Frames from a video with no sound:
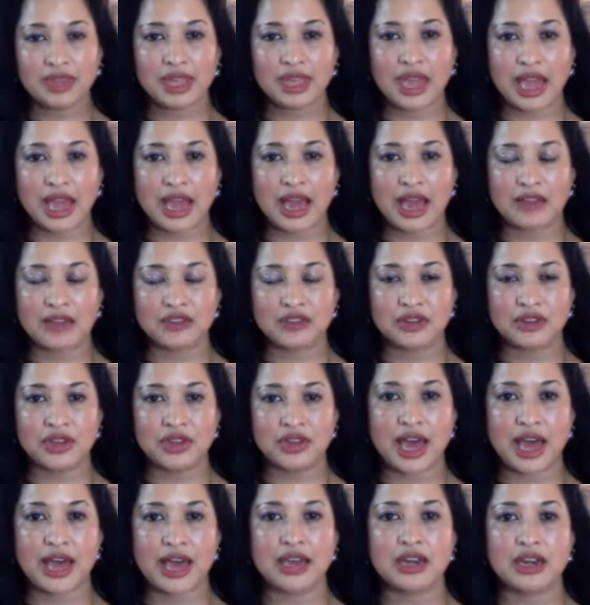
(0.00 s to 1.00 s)
after
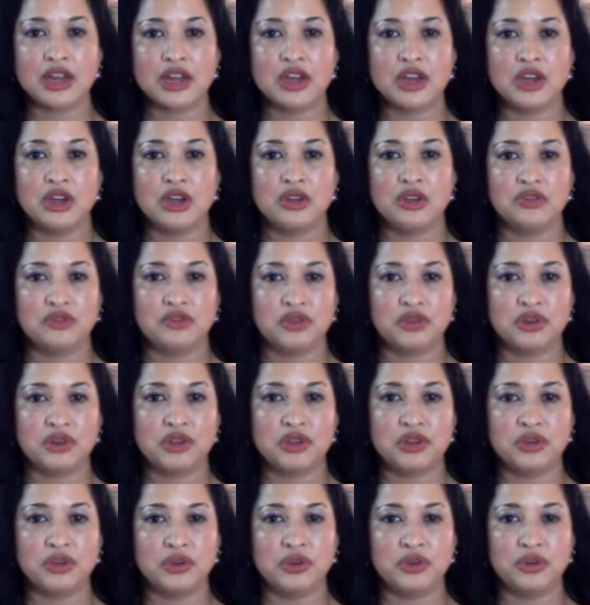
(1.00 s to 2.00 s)
that for
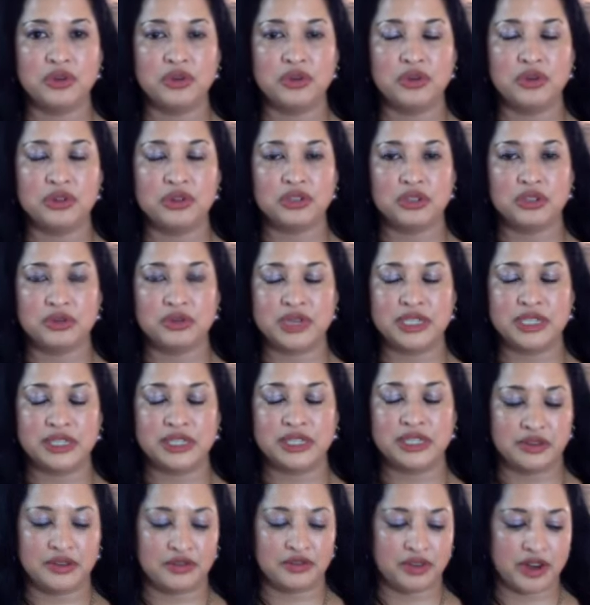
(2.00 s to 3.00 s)
you,
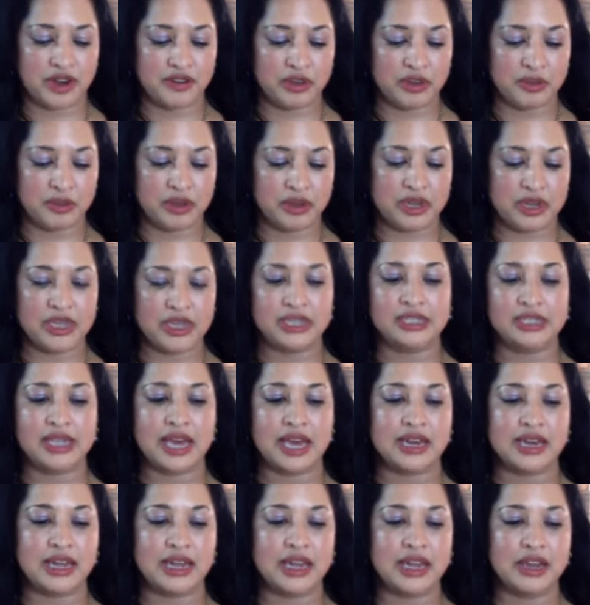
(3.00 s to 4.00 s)
Teresa, and for everybody is
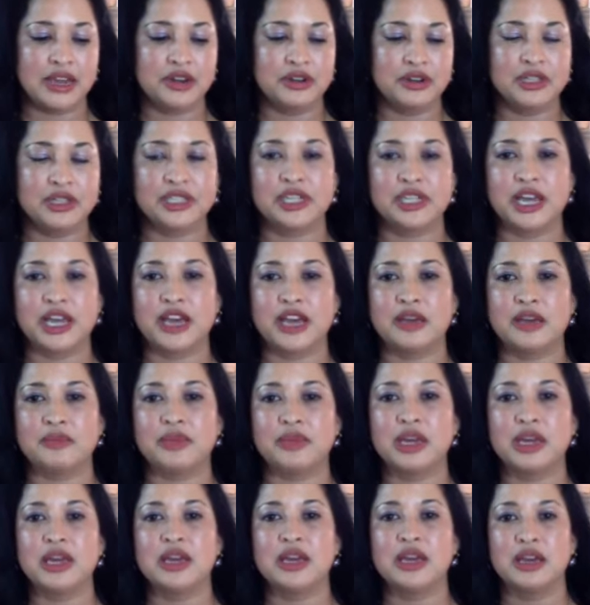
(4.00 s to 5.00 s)
that inner step
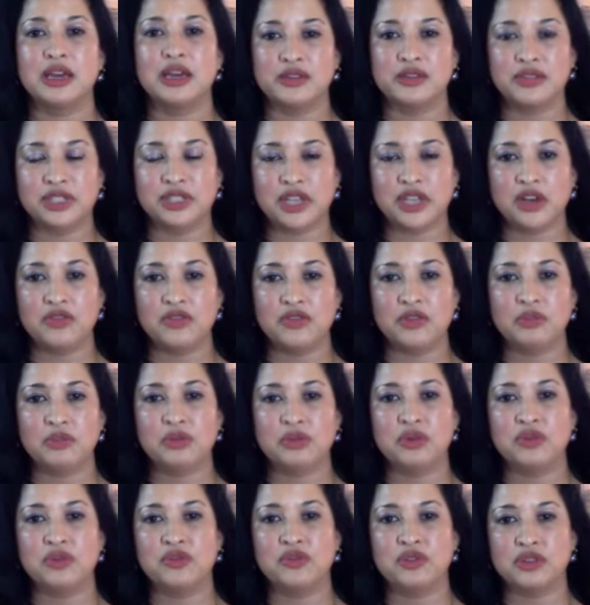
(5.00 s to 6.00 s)
of
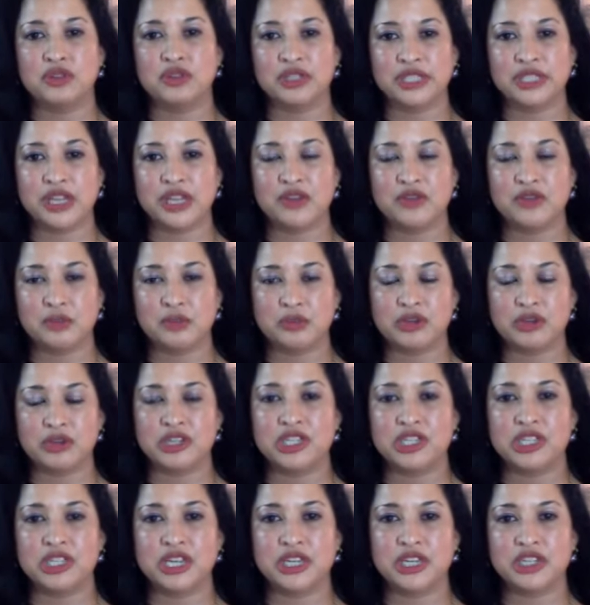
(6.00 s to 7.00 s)
self-approval,
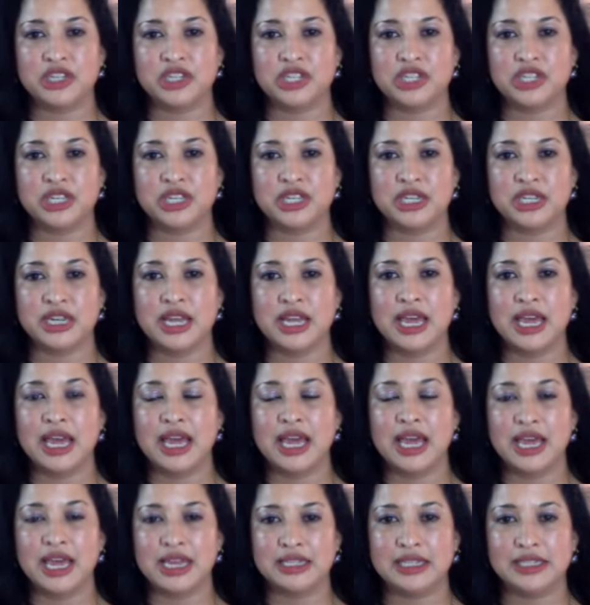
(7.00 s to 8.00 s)
self-appreciation,
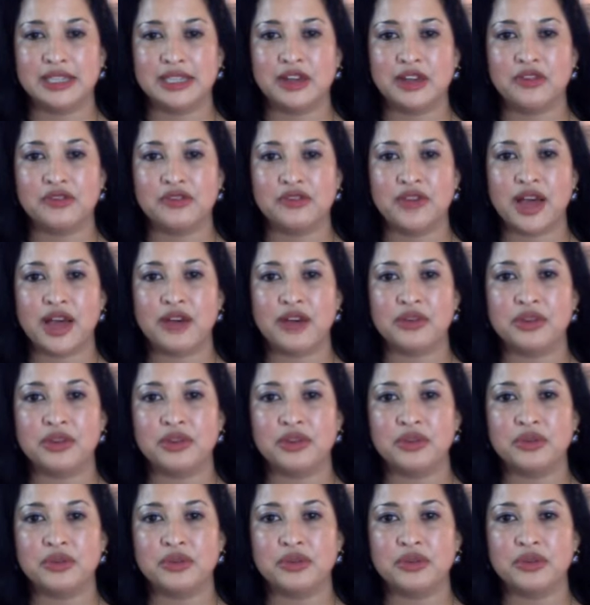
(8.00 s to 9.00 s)
and
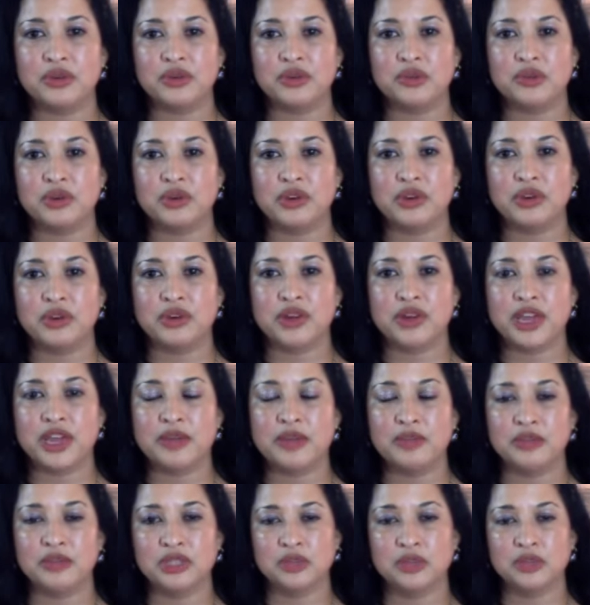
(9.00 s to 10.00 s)
self-value where you're
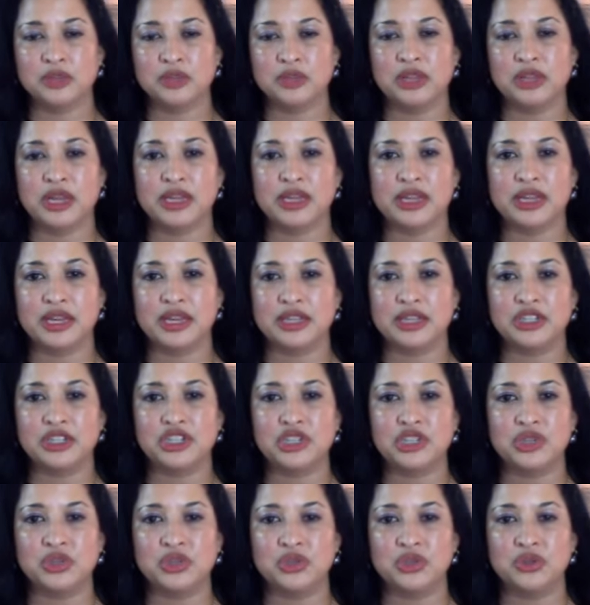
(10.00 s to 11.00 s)
able to plug
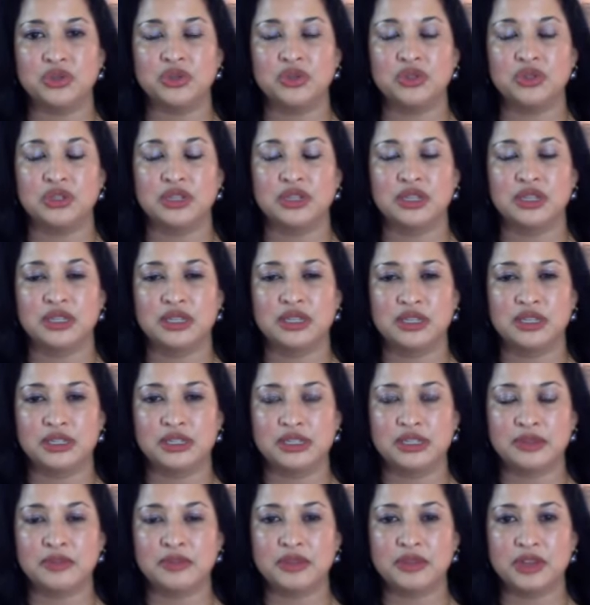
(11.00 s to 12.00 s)
into
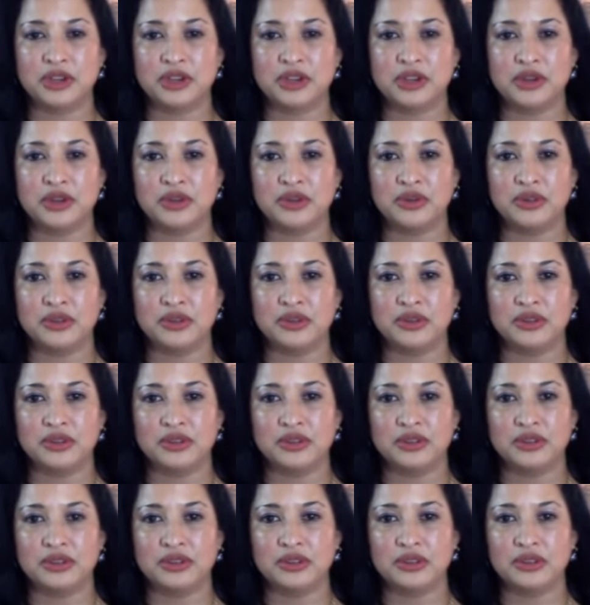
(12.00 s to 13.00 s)
something new.
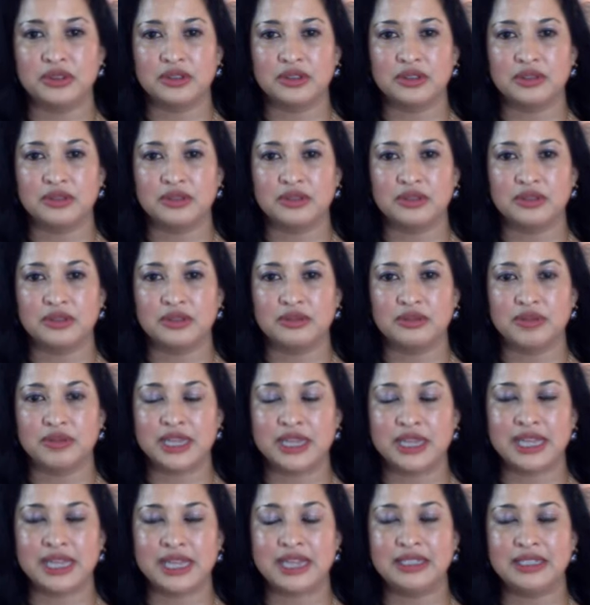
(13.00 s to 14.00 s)

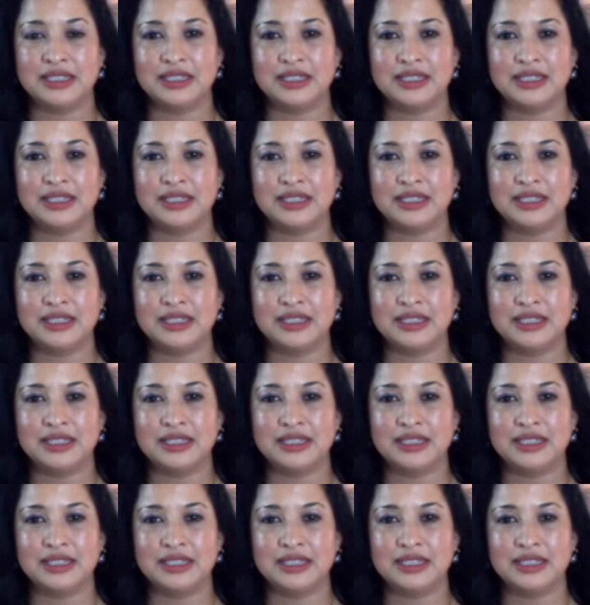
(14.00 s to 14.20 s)
Make sense?